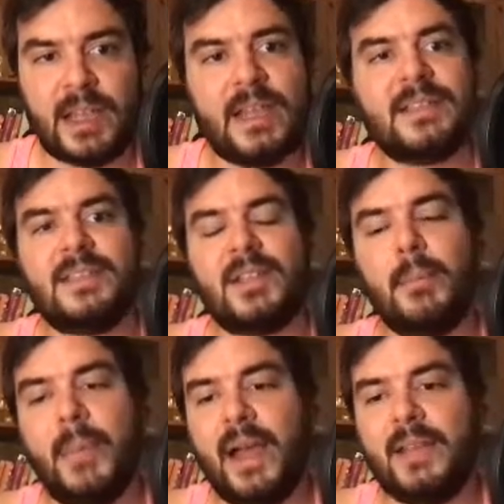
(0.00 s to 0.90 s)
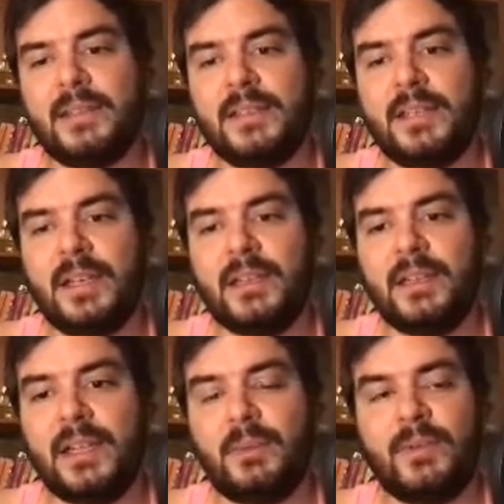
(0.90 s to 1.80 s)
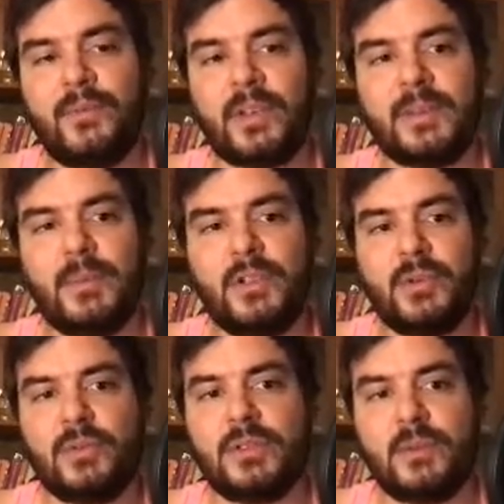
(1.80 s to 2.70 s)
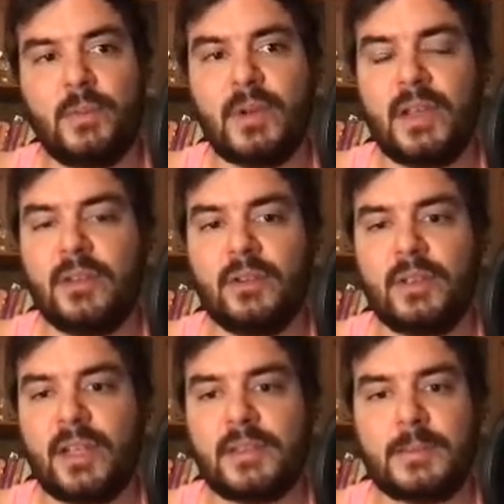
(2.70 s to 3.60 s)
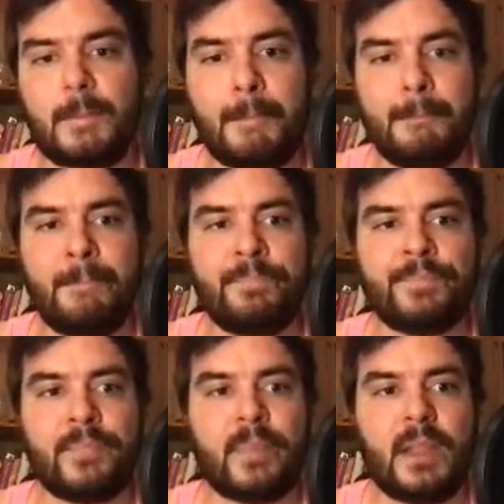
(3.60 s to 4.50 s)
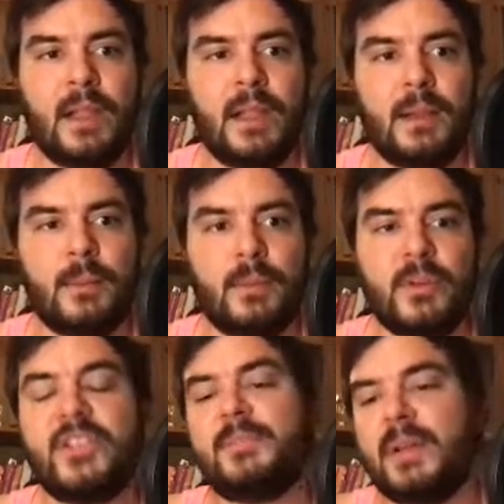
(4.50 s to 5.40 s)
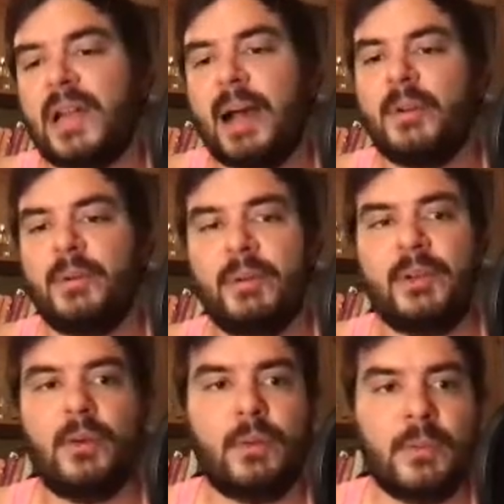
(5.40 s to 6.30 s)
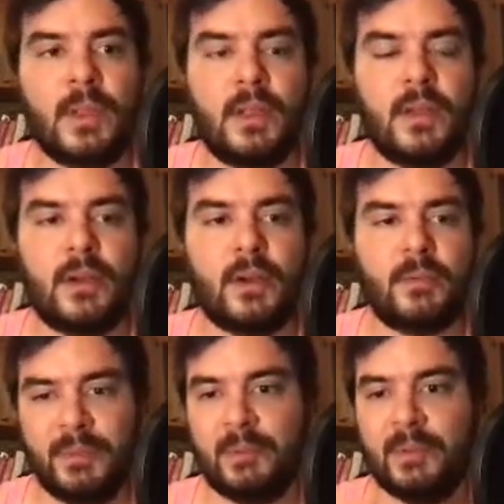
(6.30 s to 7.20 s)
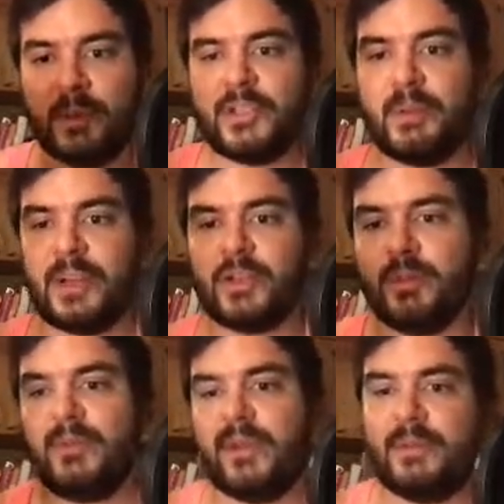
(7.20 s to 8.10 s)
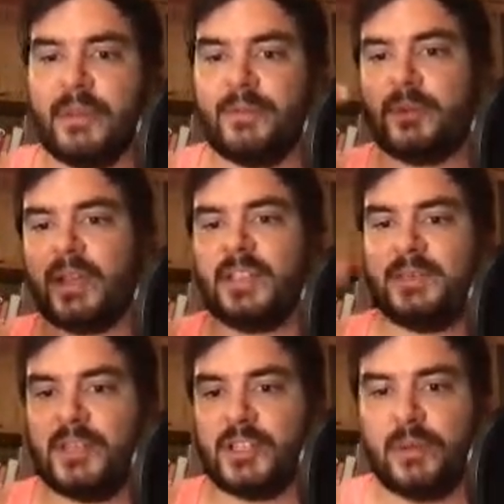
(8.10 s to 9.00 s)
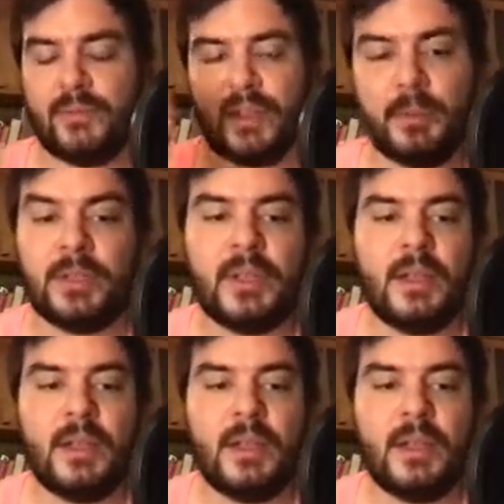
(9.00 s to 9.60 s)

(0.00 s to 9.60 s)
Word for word: is some bias here in that we, for example, choose y and not x, um, which is but arbitrary though now which direction you prefer if you can switch the whole thing but